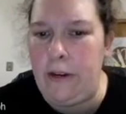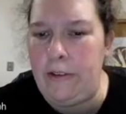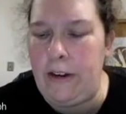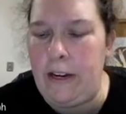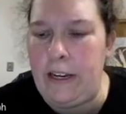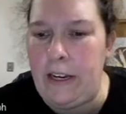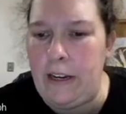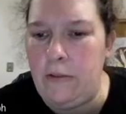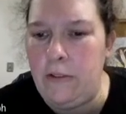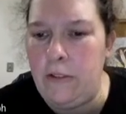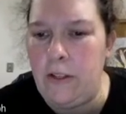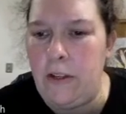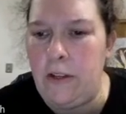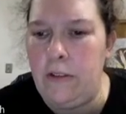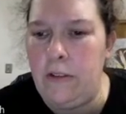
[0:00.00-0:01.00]
right now.
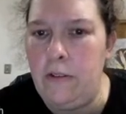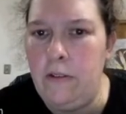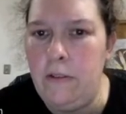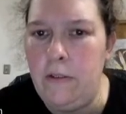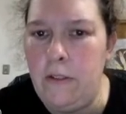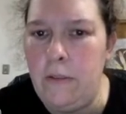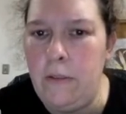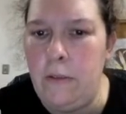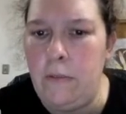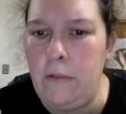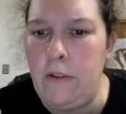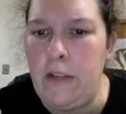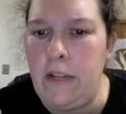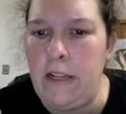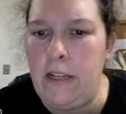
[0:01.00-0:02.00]
So let me blow
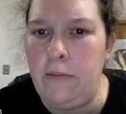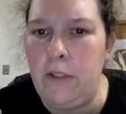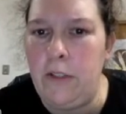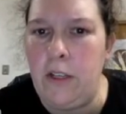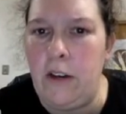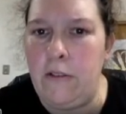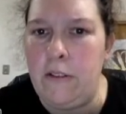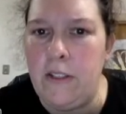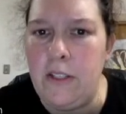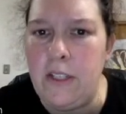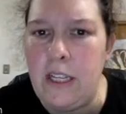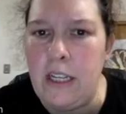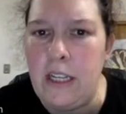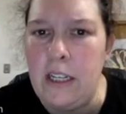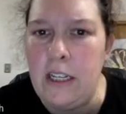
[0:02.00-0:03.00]
that up so y'all can
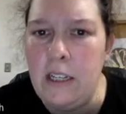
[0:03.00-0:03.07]
see.